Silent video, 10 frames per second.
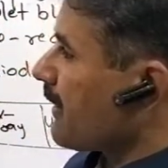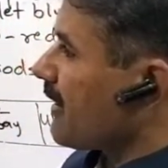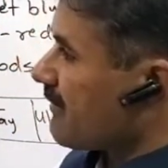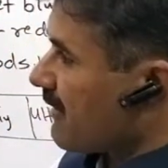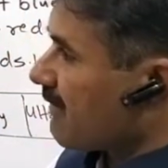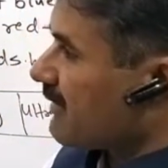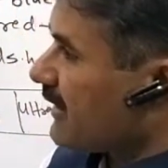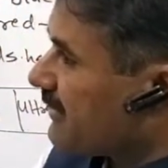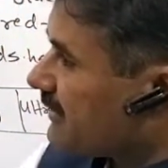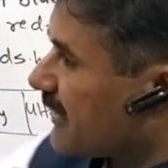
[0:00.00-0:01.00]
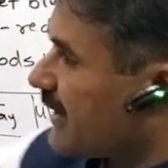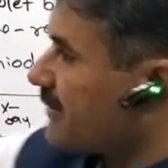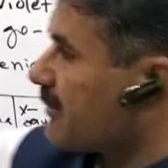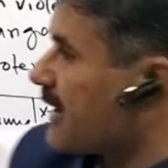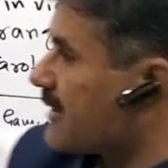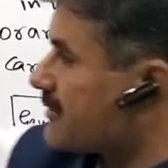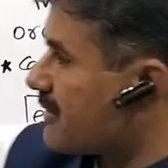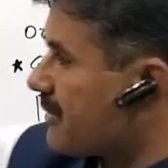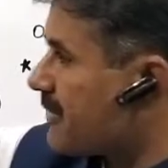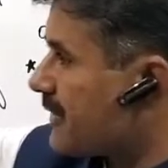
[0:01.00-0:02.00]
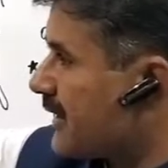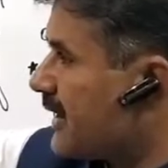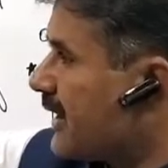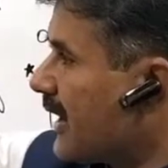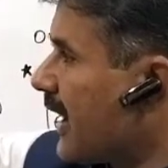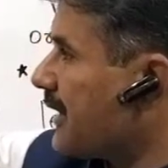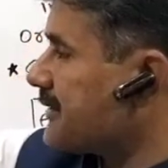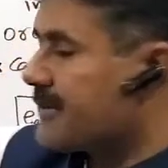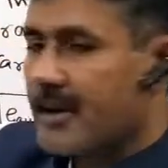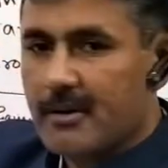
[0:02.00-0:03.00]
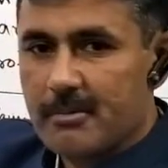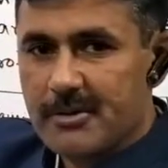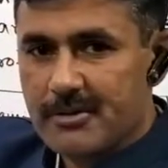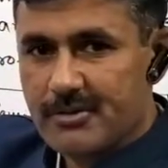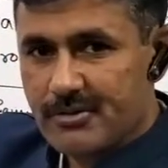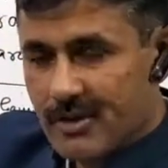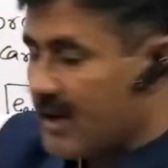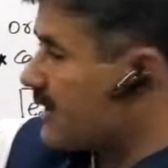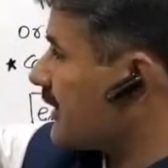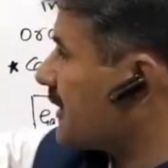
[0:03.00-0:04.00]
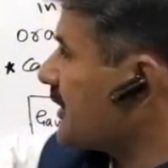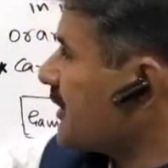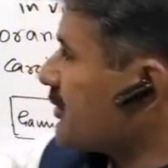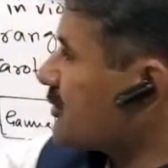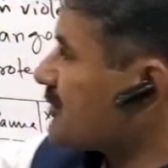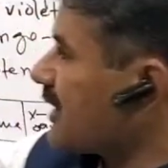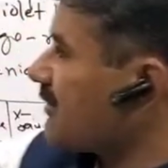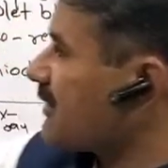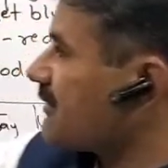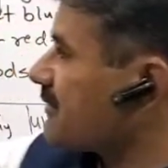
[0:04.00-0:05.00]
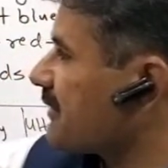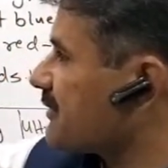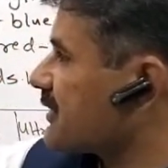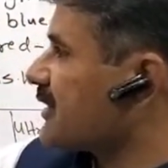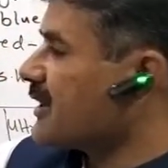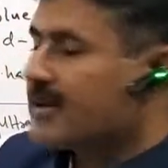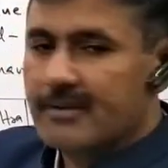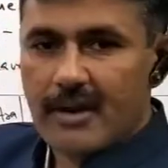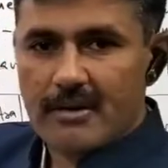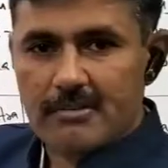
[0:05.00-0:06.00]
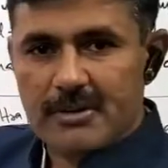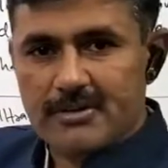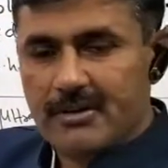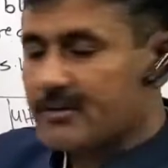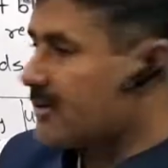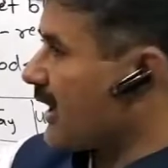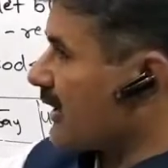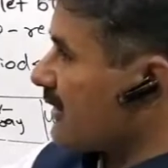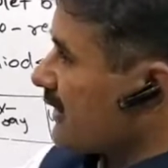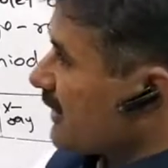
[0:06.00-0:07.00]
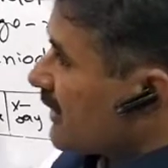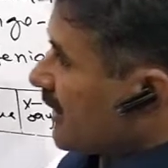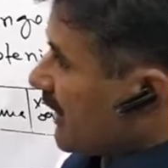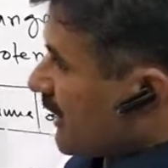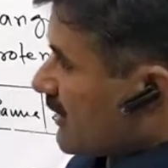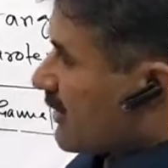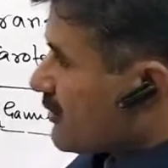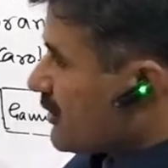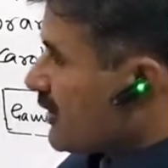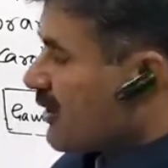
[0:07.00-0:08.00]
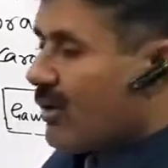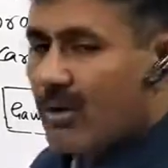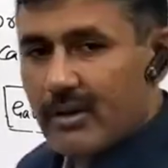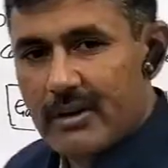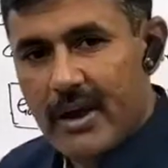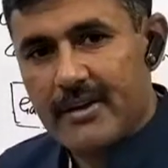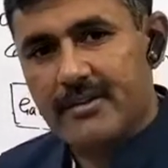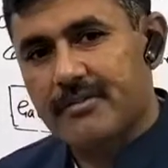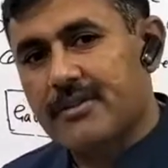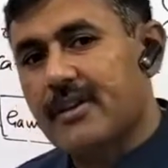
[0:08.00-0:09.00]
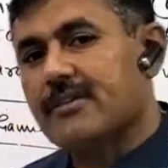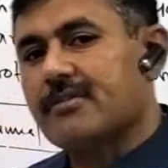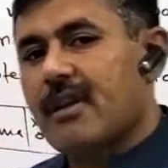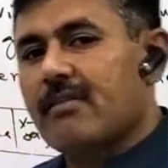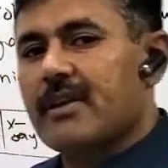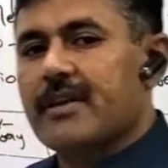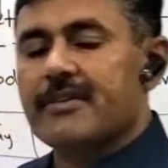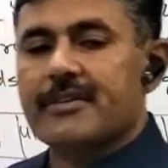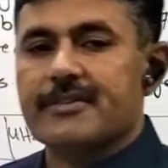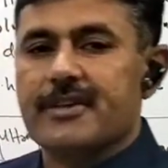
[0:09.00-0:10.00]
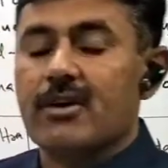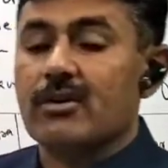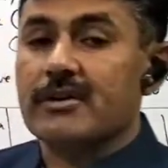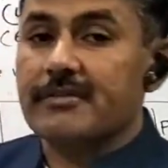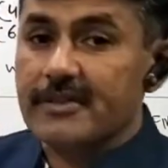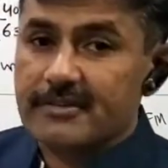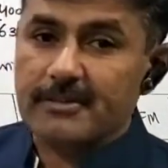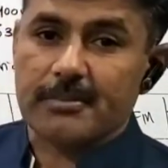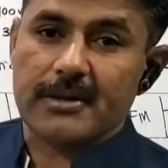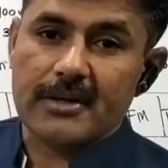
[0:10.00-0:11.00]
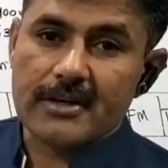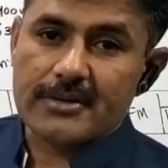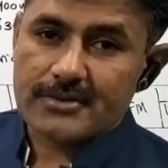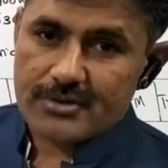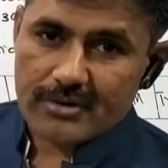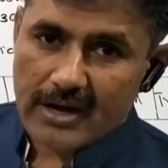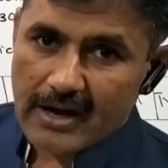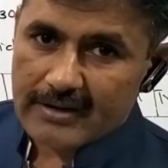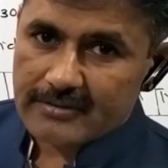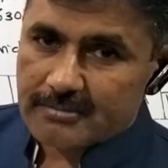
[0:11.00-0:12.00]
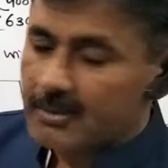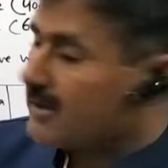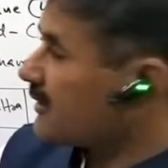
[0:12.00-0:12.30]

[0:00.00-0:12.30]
wavelength that measures from 380 nanometers generally to 750 nanometers, and the energy or the light of this wavelength is not only visible to our eyes, but it is